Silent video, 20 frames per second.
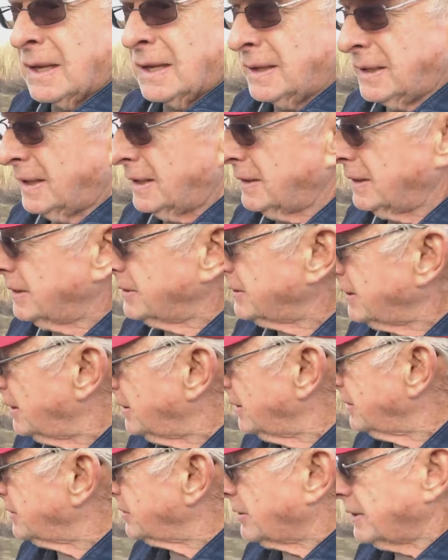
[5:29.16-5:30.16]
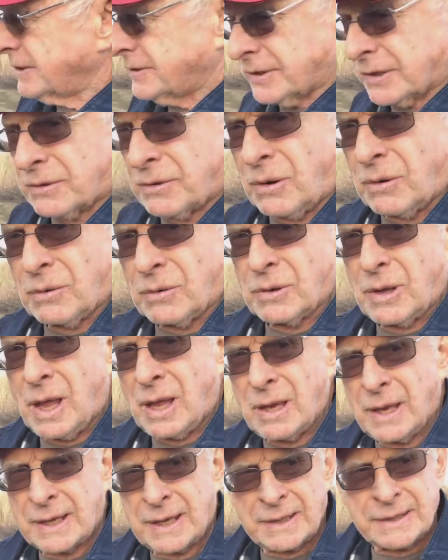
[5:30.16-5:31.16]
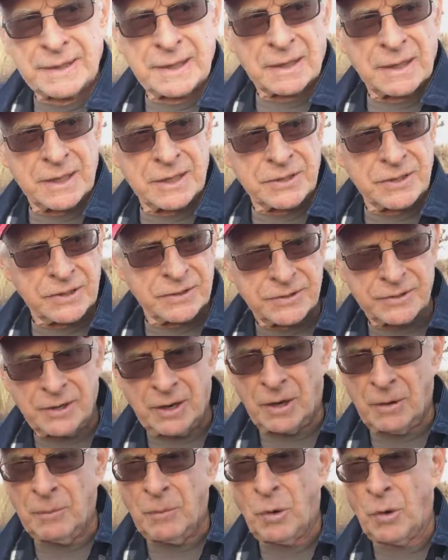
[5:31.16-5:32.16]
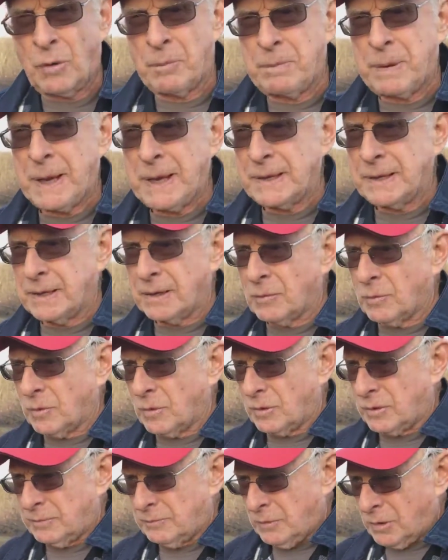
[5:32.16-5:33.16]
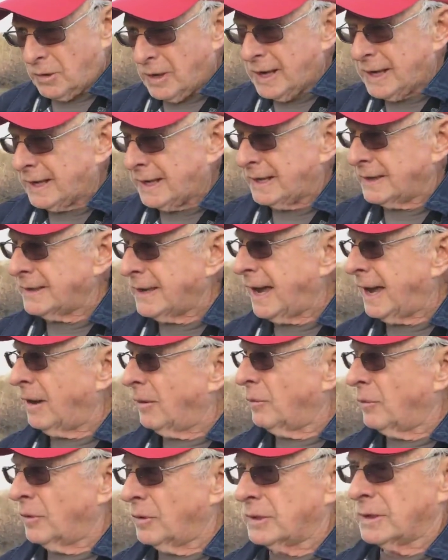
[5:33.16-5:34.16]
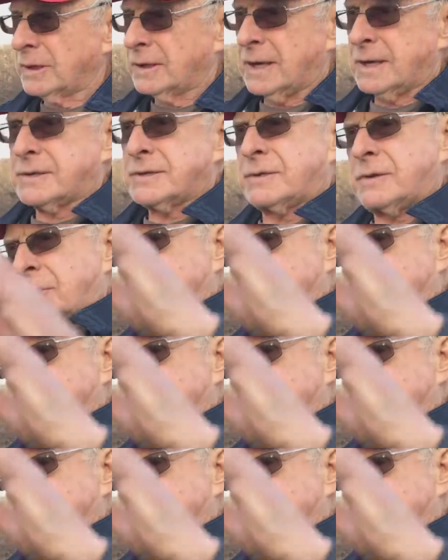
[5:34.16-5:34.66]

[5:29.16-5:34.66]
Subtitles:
And then there's other trees that grow a lot like a Delicious. They're more pendant wood, more hanging downward, and this